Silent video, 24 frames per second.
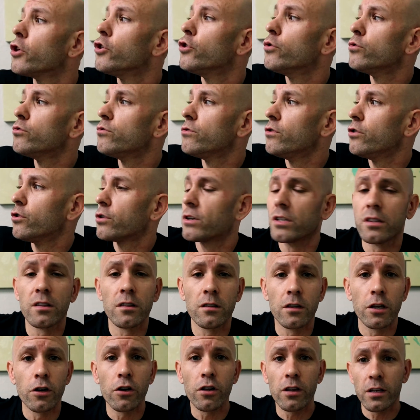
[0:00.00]
you can
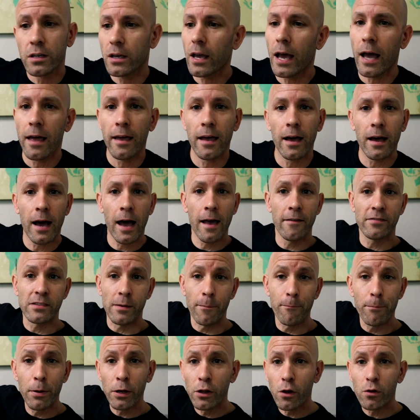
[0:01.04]
literally, I have some
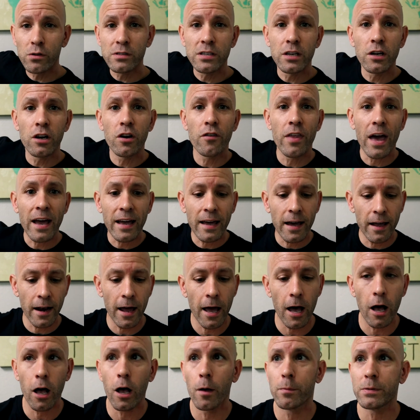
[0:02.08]
pillows here, that kind of
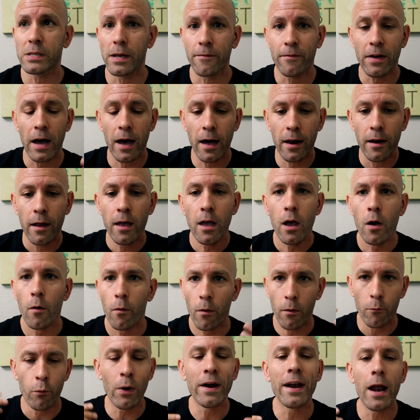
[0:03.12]
helps.
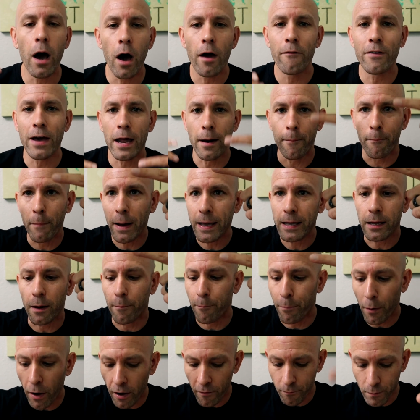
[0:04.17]
Right now I've got a mic
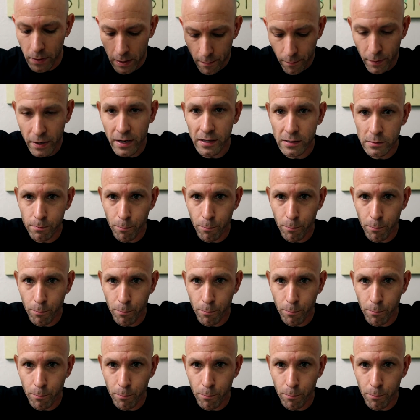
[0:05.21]
above me, but it's